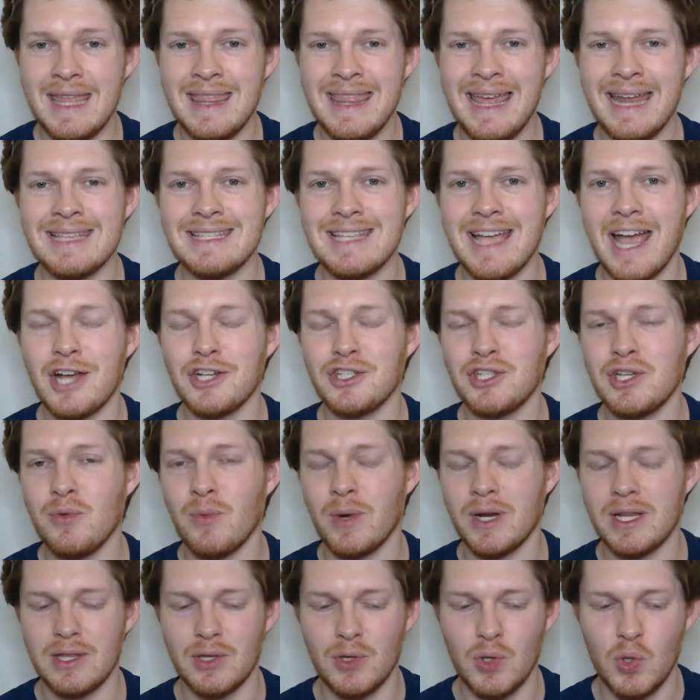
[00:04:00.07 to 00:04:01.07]
that is actually
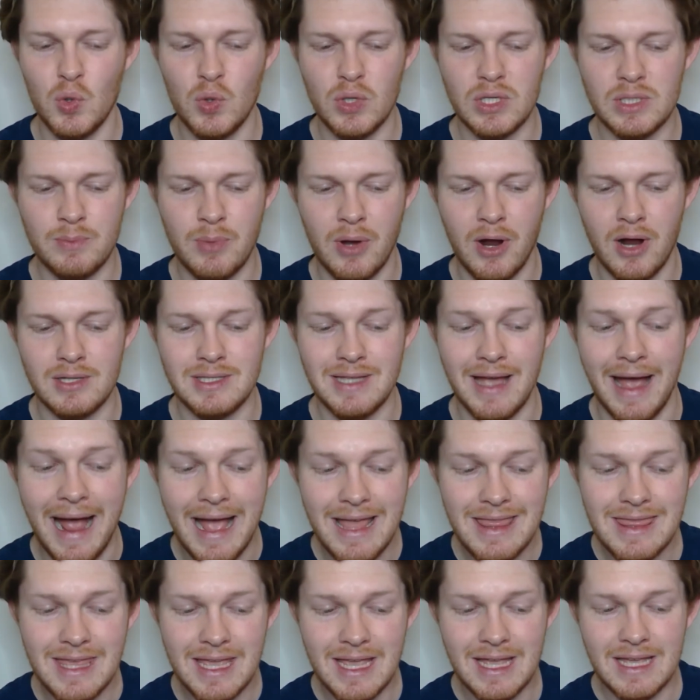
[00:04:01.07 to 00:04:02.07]
one of the coolest parts I
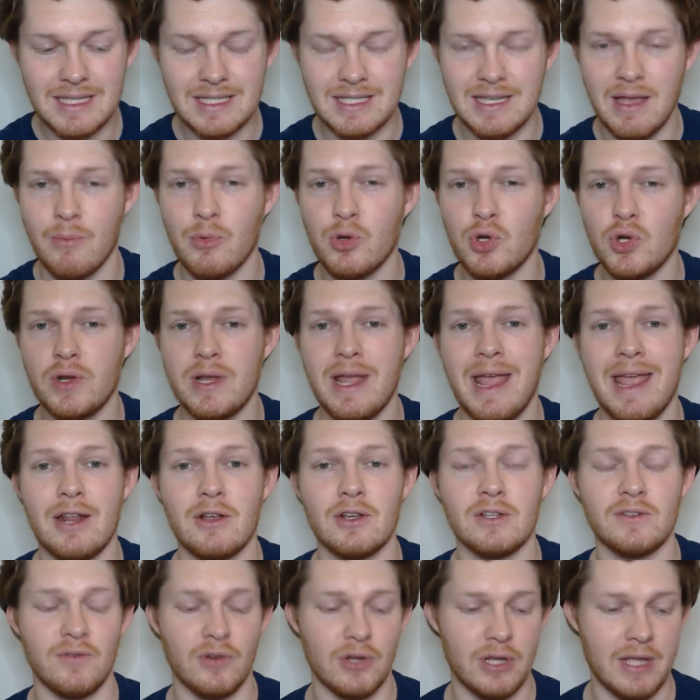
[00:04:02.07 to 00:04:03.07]
think some
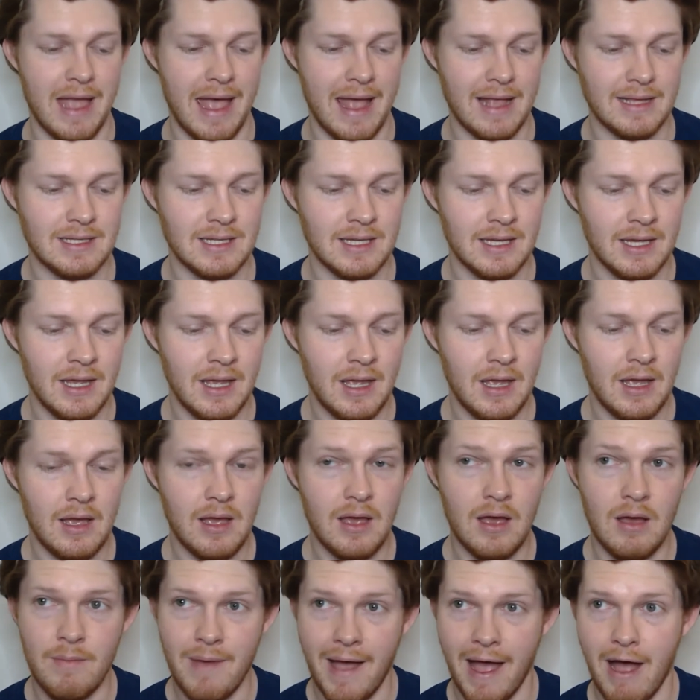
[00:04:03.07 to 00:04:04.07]
creators forget
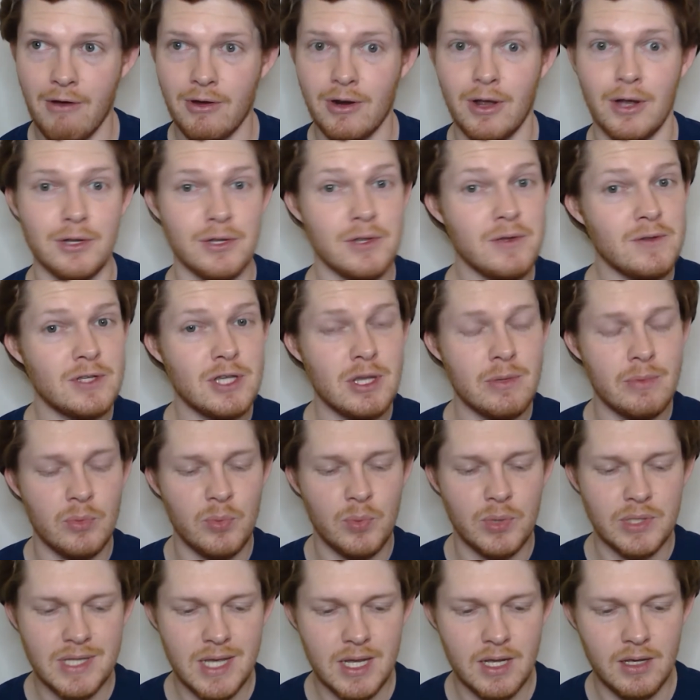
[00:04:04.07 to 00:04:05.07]
about on YouTube in
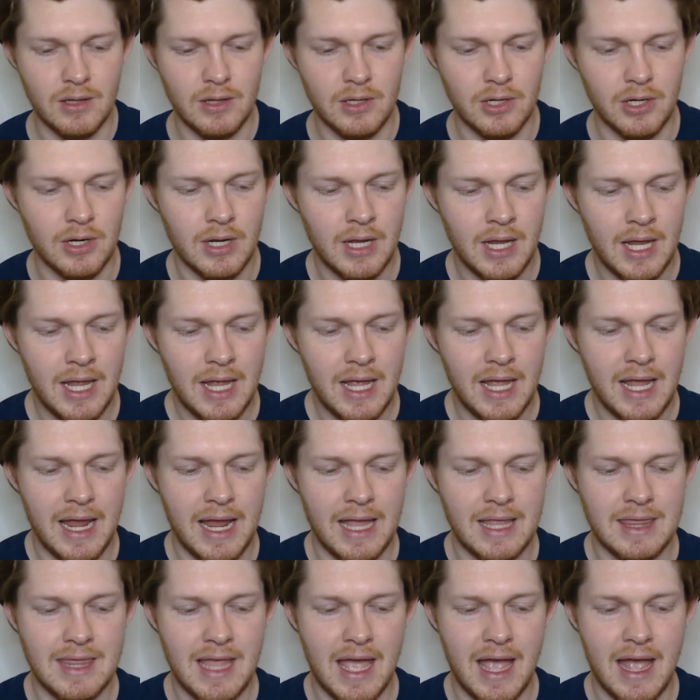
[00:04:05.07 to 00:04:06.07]
particular,
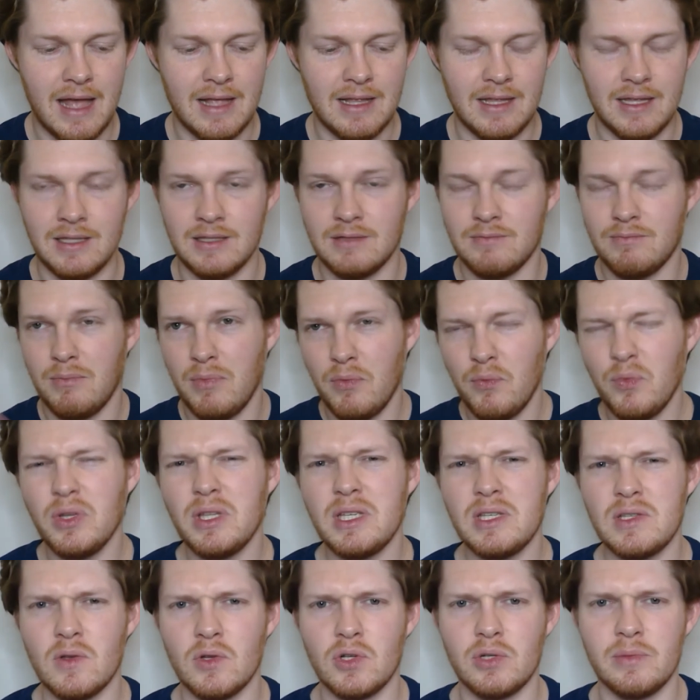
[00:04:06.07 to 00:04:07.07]
and
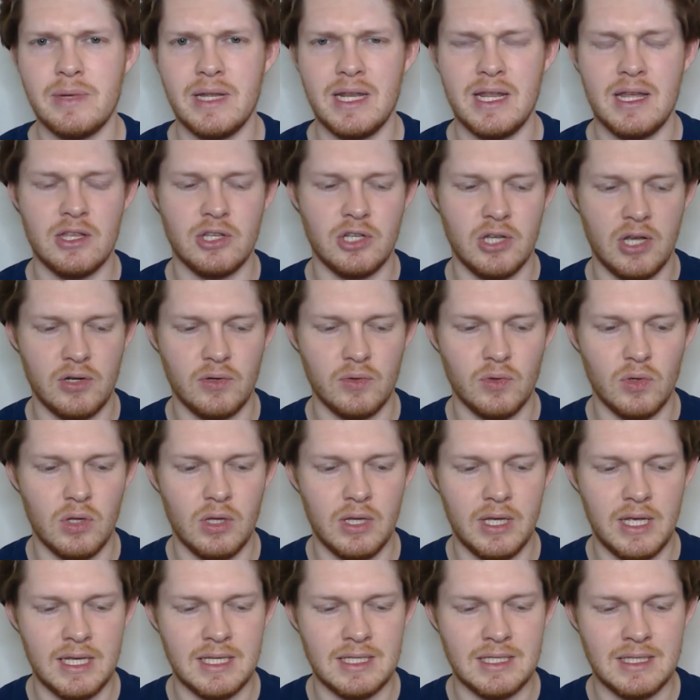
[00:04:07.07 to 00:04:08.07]
really social media in general,
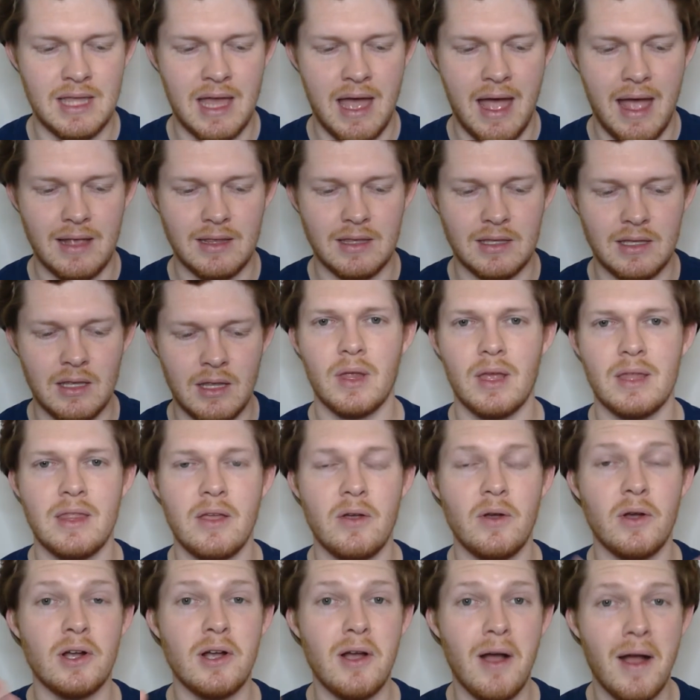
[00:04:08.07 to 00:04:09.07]
is that
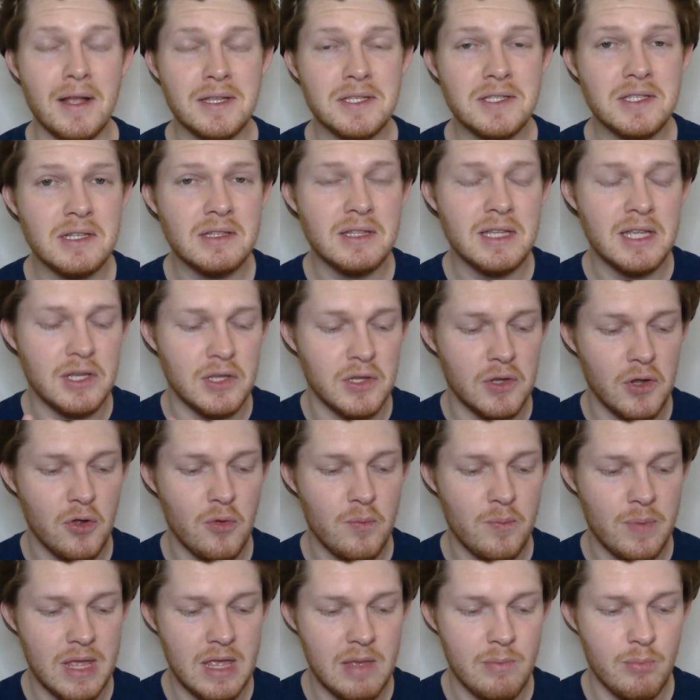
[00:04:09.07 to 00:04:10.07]
there are constantly new
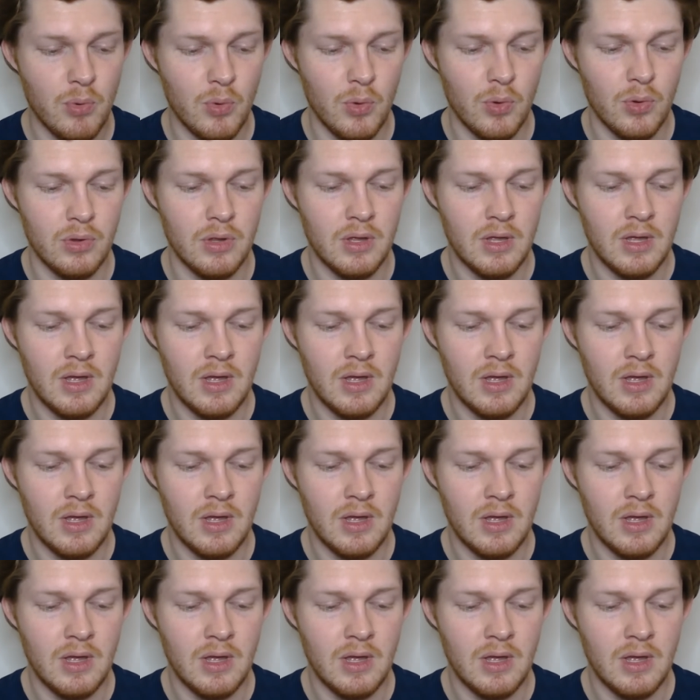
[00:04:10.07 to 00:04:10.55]
people